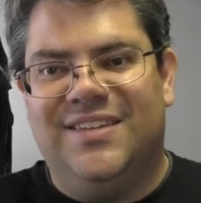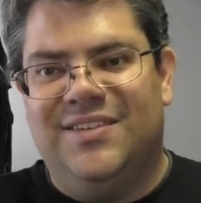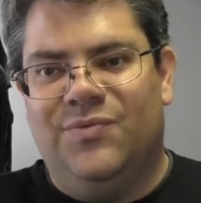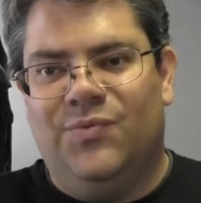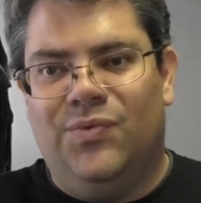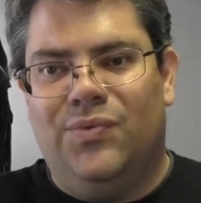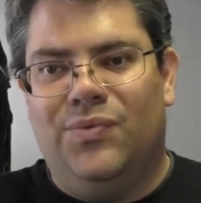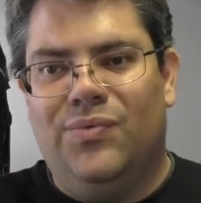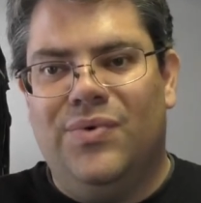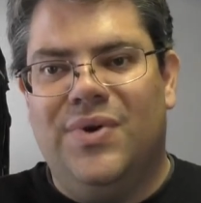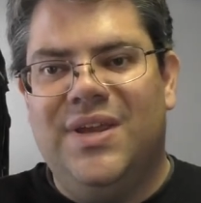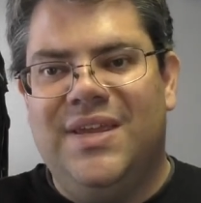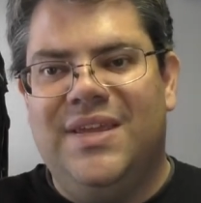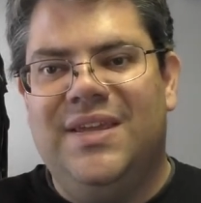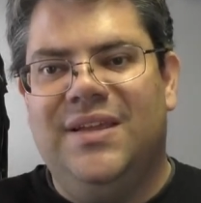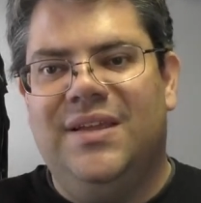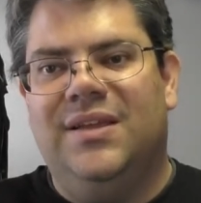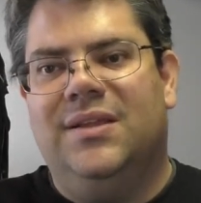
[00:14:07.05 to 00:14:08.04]

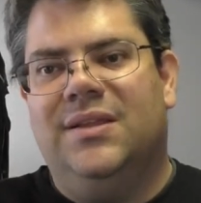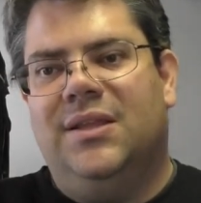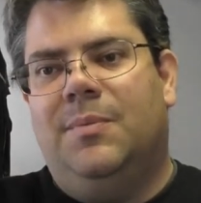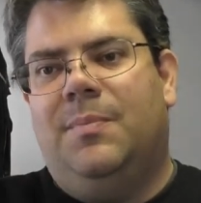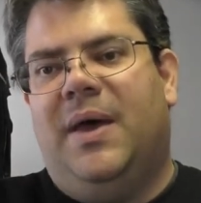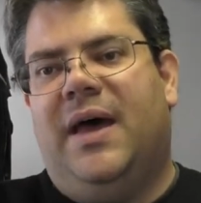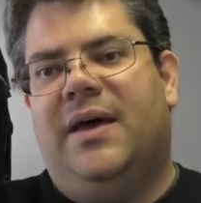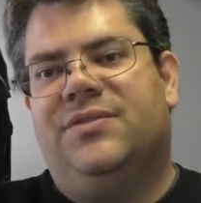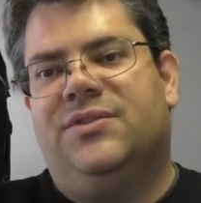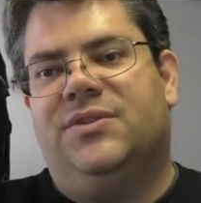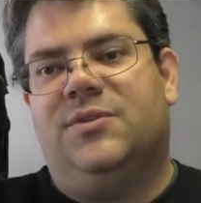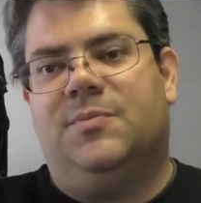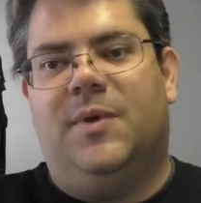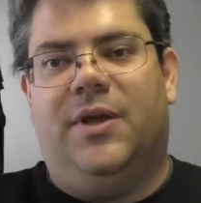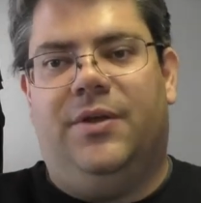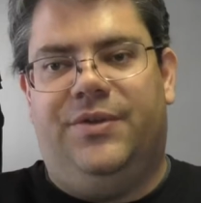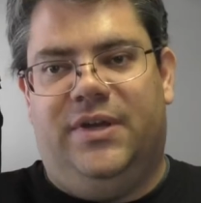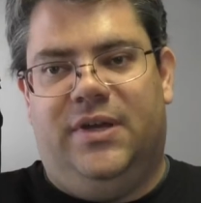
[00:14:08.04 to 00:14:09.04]
really pass the
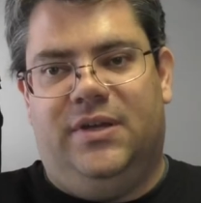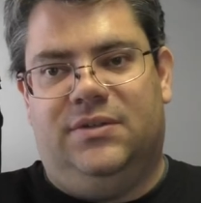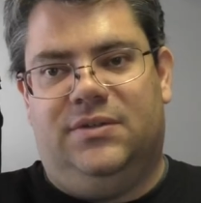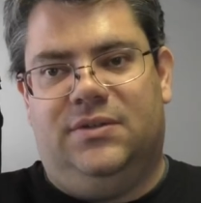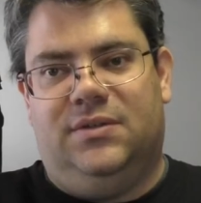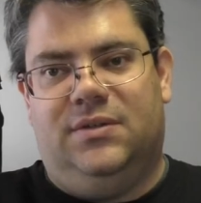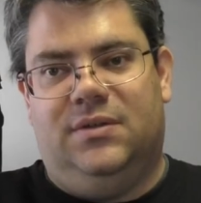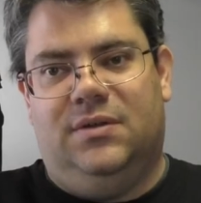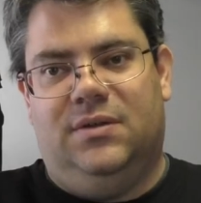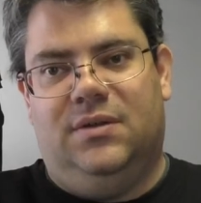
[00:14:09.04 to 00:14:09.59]
smell test.